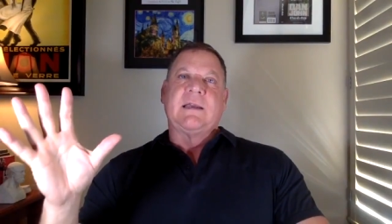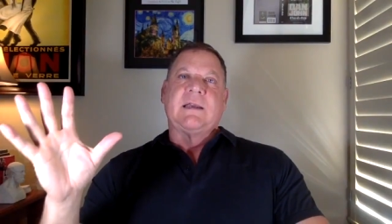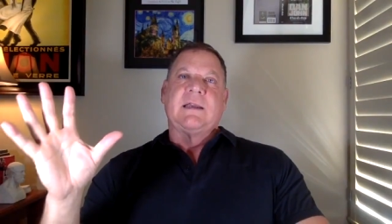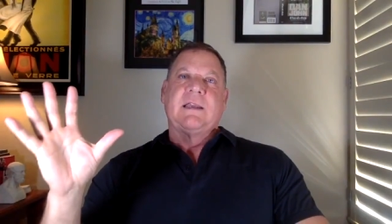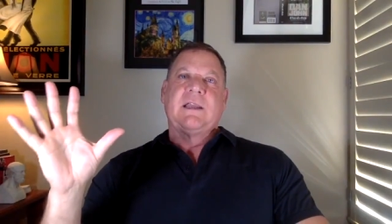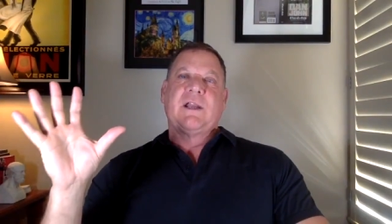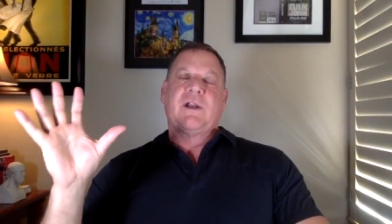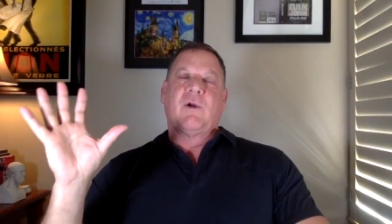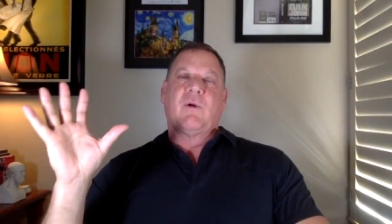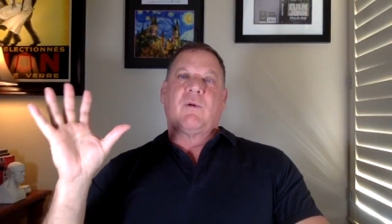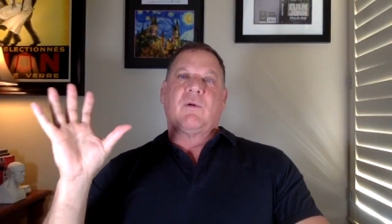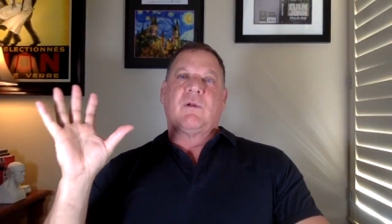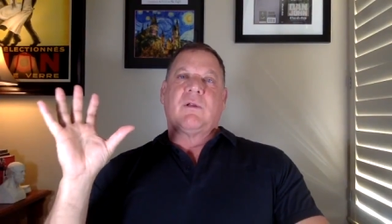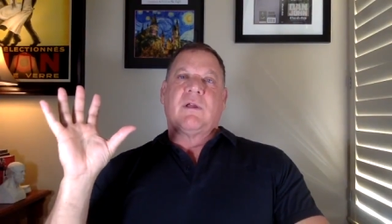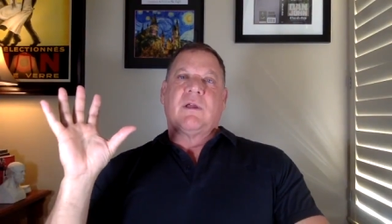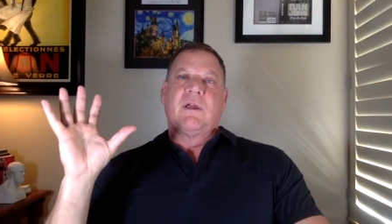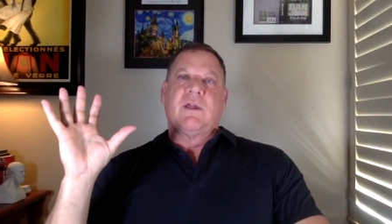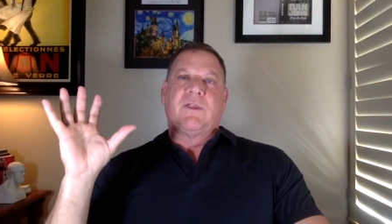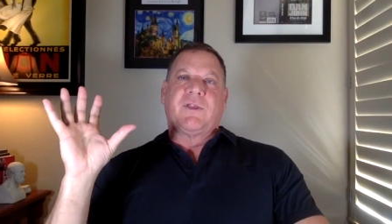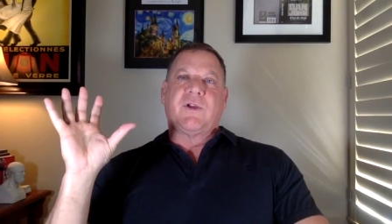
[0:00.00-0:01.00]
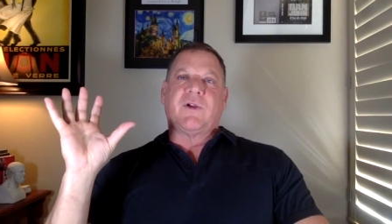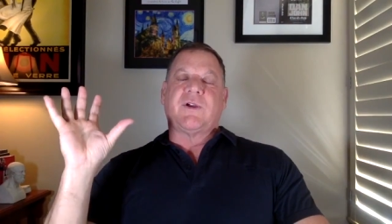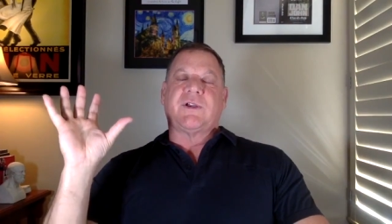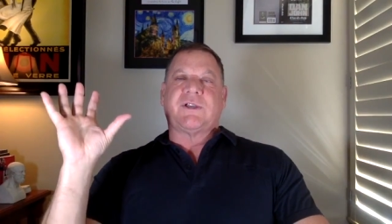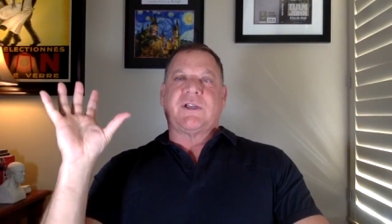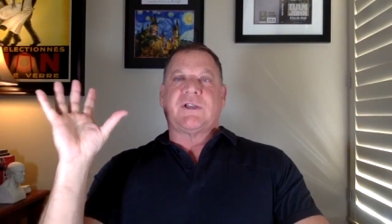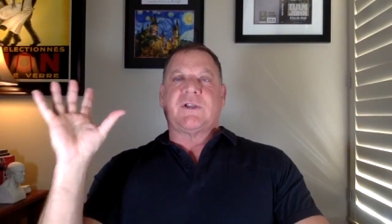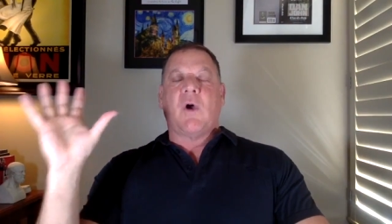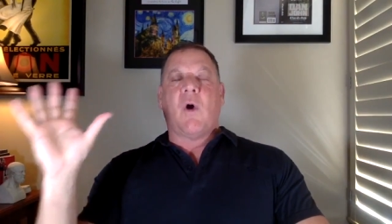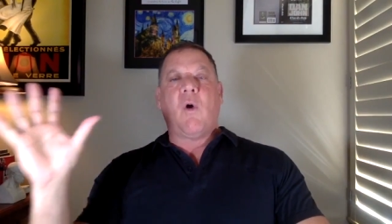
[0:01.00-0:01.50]
you know, there
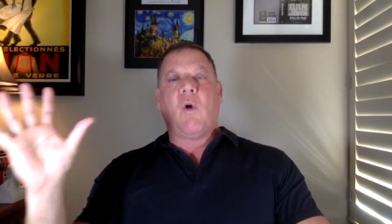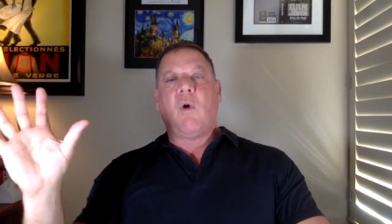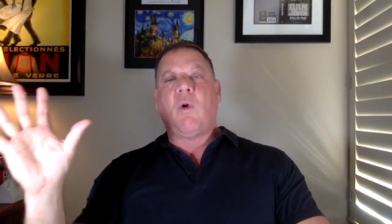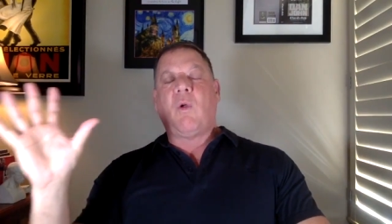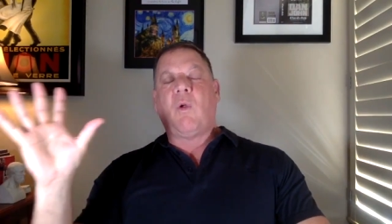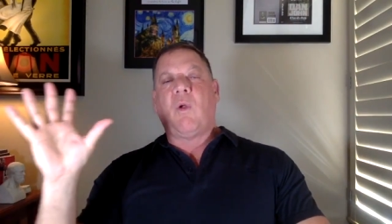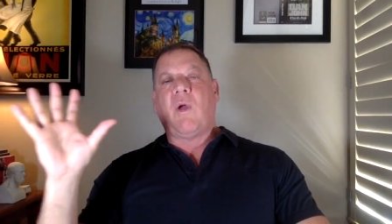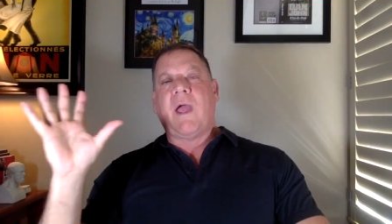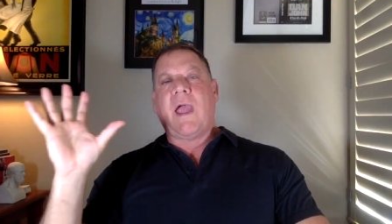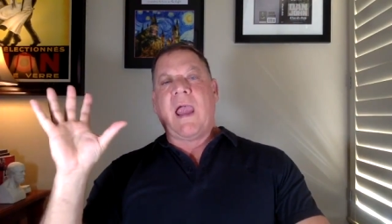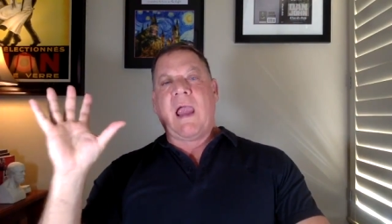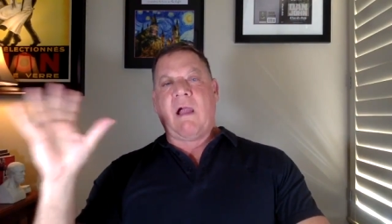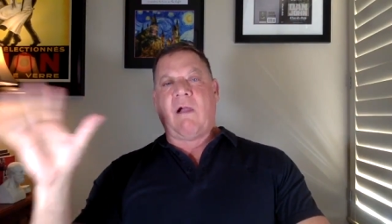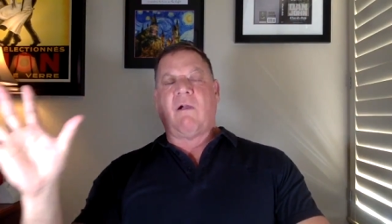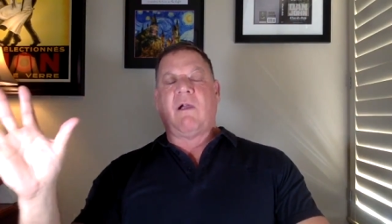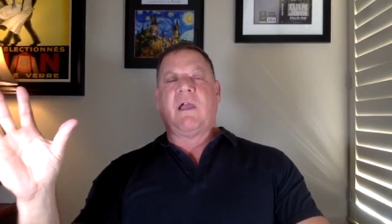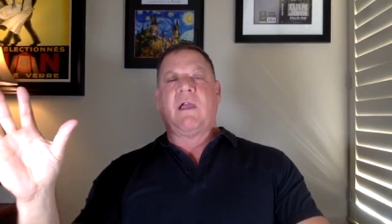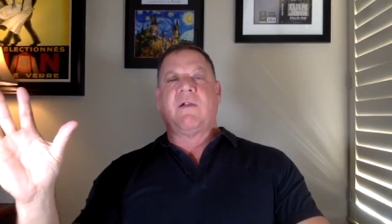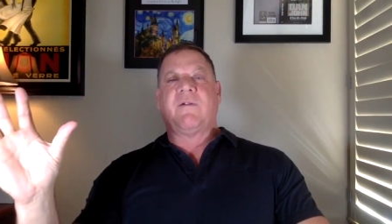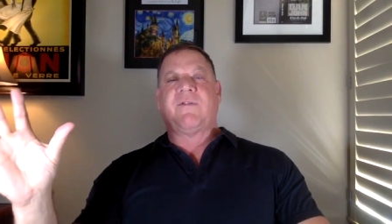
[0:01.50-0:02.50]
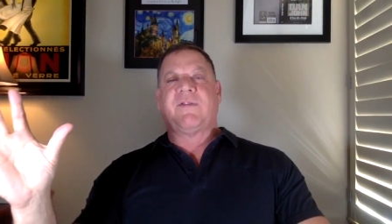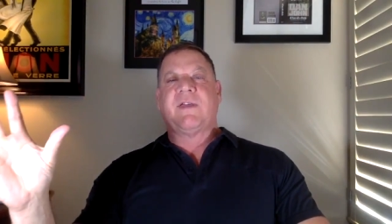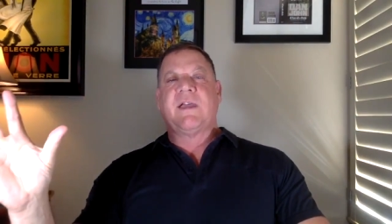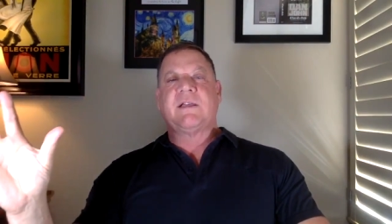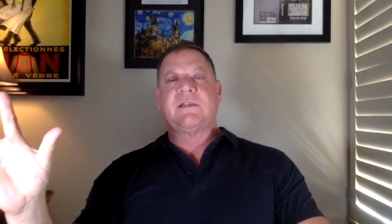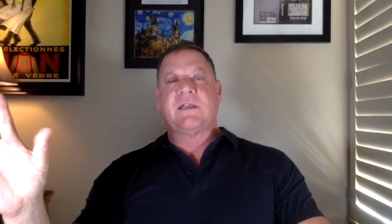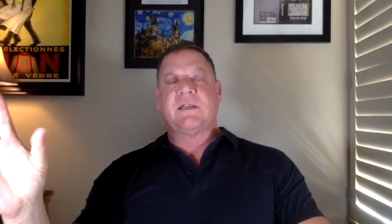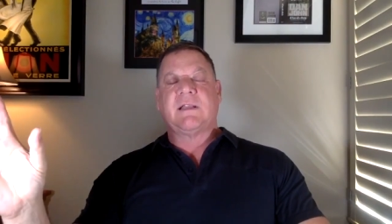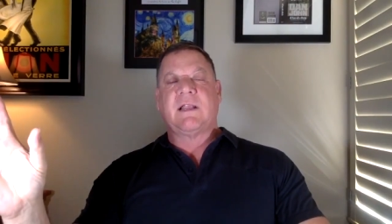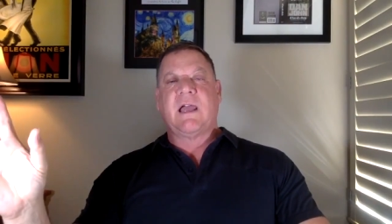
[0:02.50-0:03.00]
is this whole area of
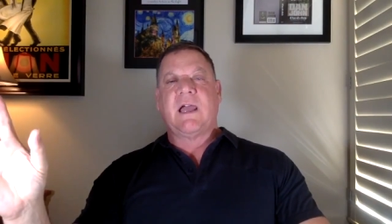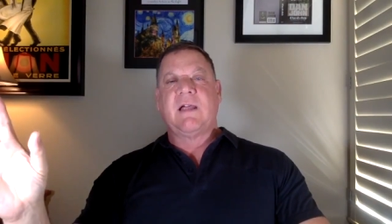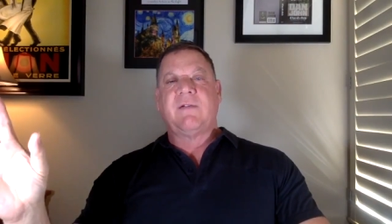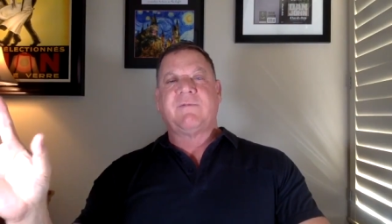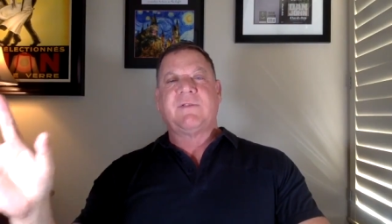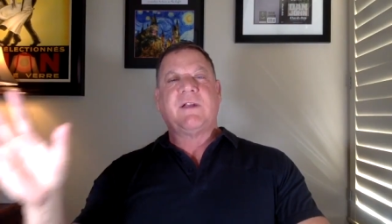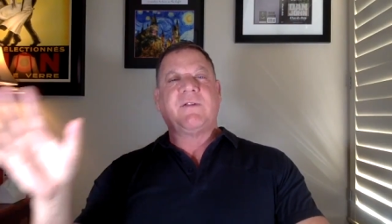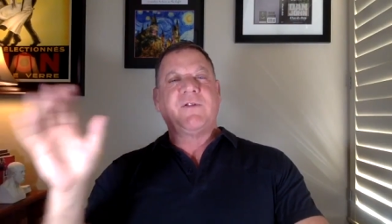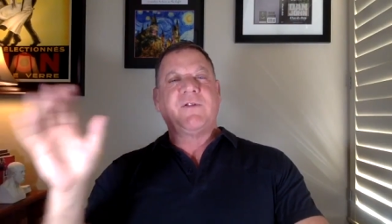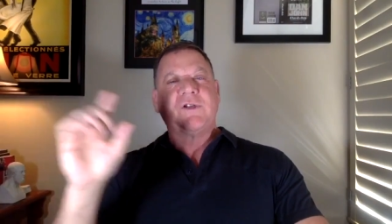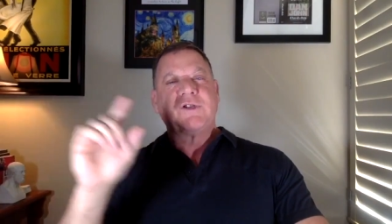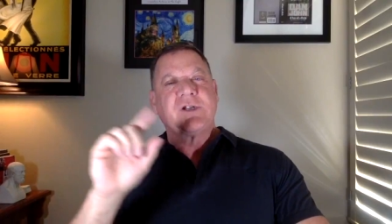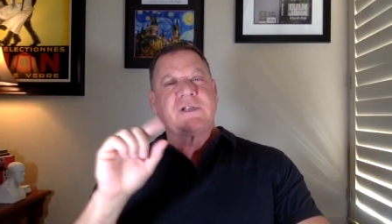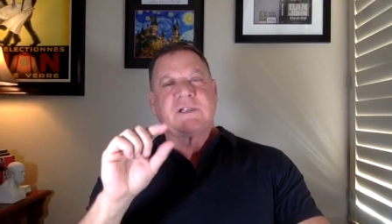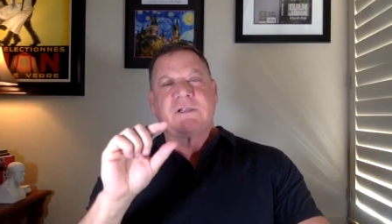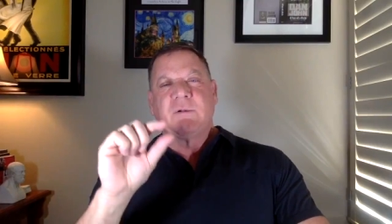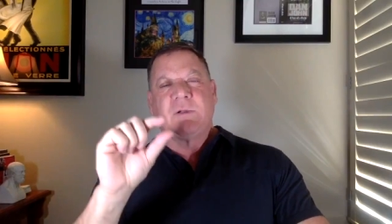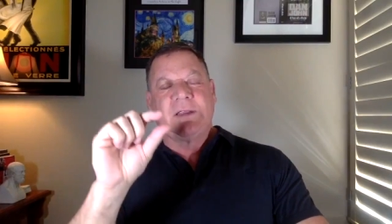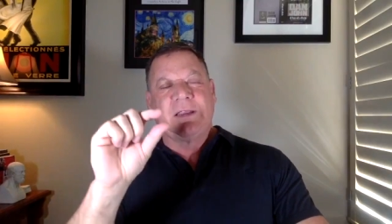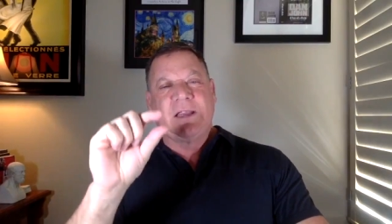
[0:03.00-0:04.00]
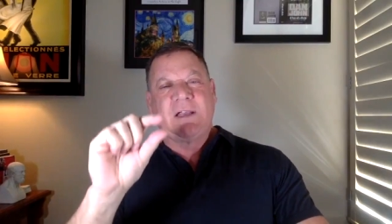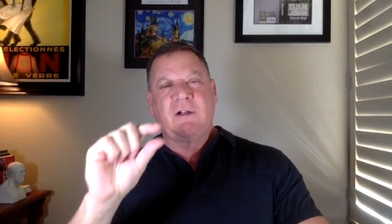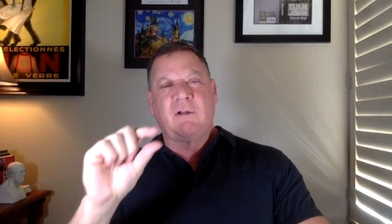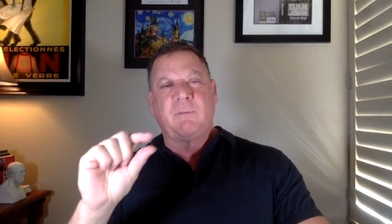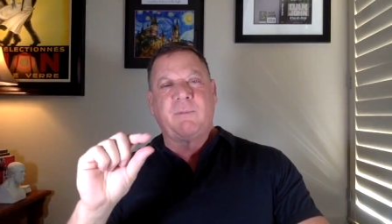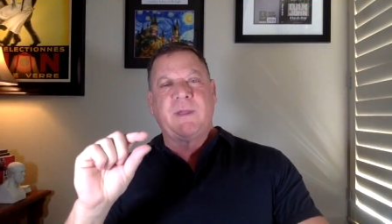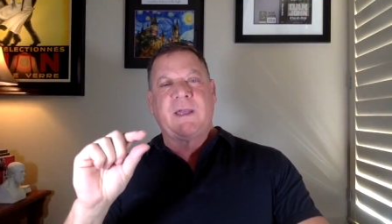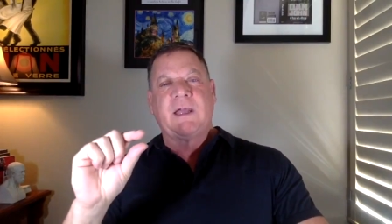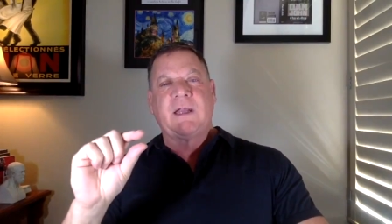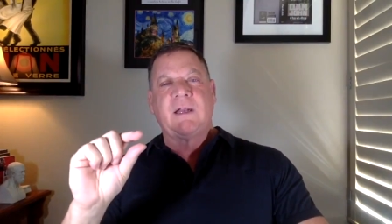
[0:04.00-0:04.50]
things in life that if you just do a little
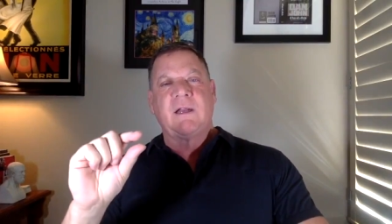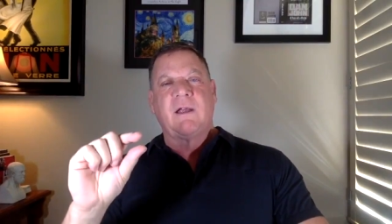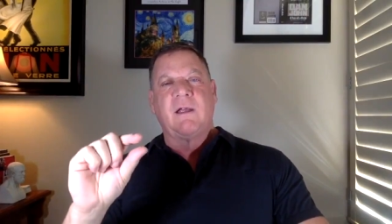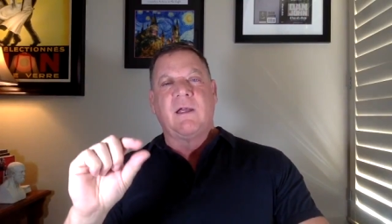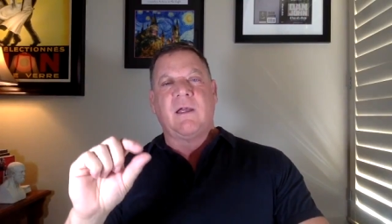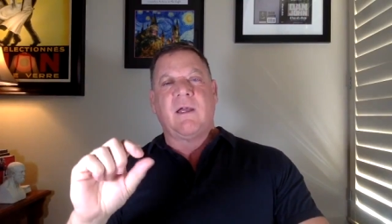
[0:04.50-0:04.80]
bit